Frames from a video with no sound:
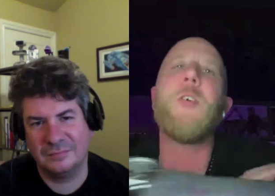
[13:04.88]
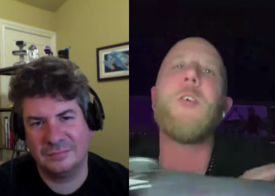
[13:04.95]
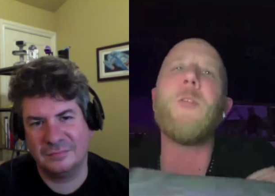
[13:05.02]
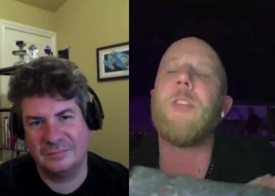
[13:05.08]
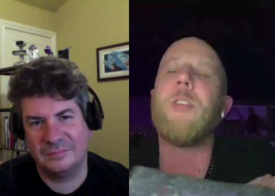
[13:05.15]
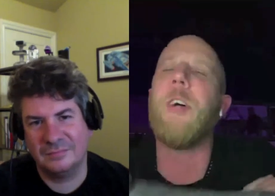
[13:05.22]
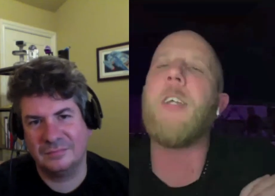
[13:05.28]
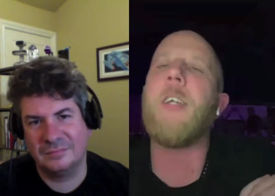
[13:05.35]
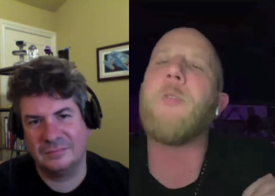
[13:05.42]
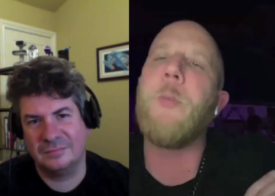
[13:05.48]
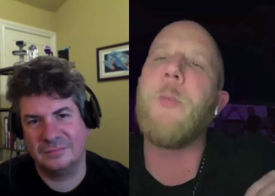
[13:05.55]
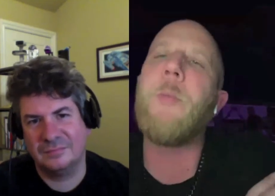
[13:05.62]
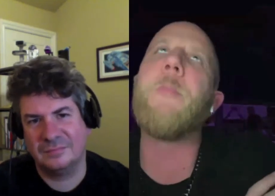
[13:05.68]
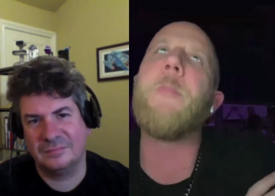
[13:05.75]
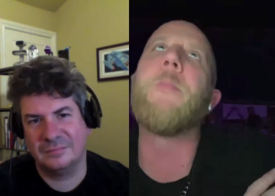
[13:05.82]
Speaker 1: socialize
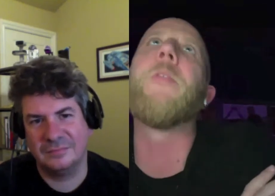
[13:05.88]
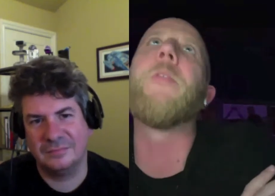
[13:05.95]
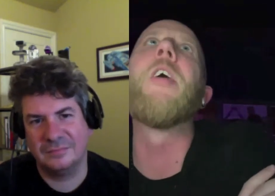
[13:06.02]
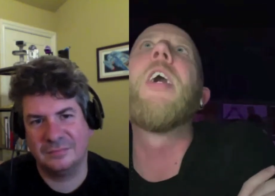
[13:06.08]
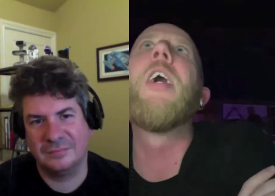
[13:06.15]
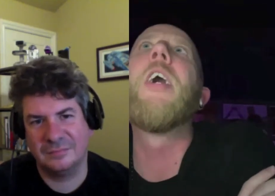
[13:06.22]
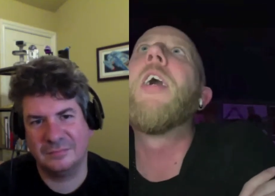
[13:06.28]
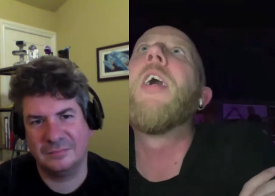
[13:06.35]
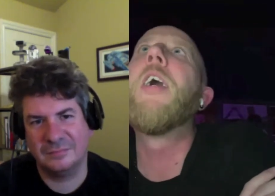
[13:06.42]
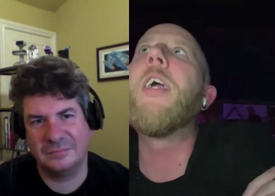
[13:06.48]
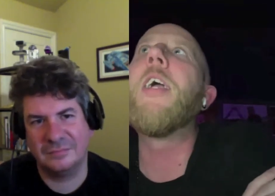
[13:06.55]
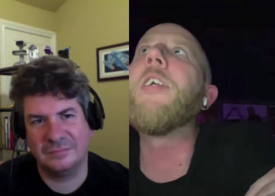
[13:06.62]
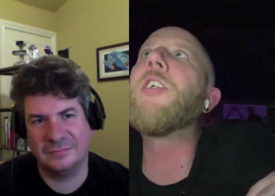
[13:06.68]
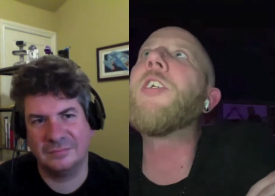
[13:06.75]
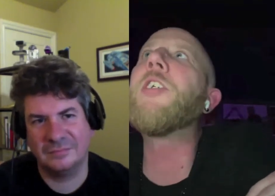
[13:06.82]
with people.
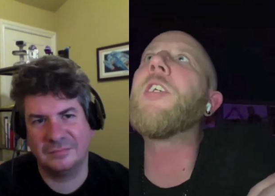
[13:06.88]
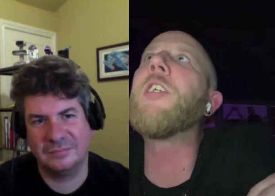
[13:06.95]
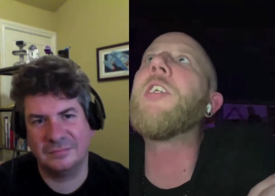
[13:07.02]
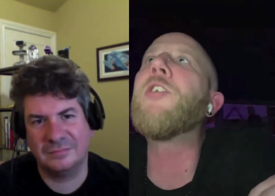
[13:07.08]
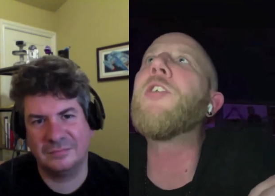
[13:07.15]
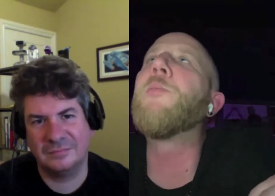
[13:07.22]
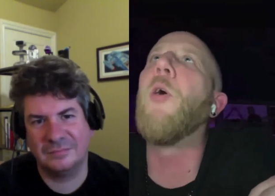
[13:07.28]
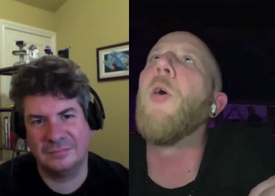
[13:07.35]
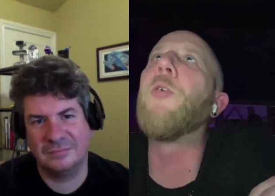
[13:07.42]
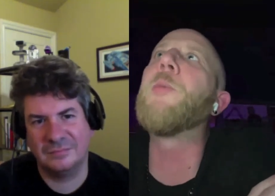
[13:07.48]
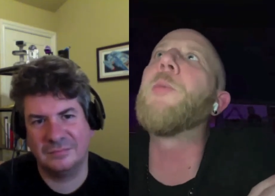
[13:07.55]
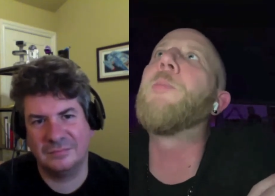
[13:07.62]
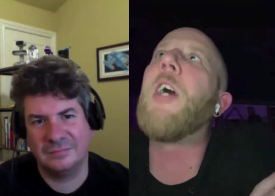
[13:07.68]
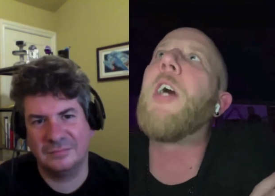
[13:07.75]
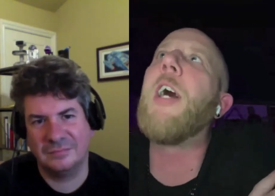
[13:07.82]
It just it just
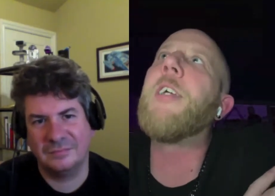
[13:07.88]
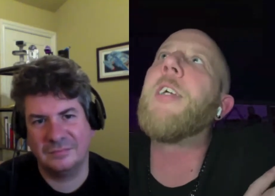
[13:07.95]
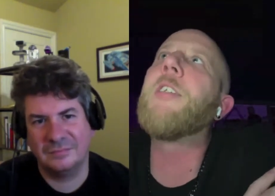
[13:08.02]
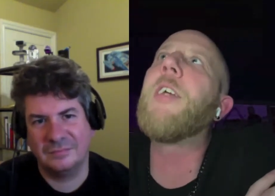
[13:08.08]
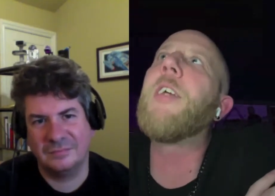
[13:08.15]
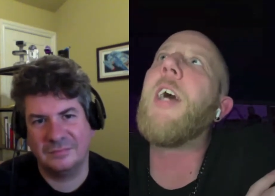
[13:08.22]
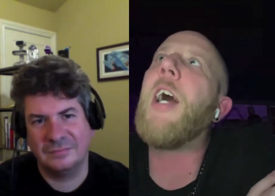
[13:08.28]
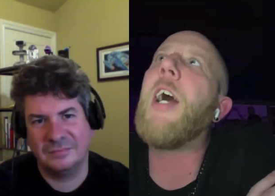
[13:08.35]
multiplies.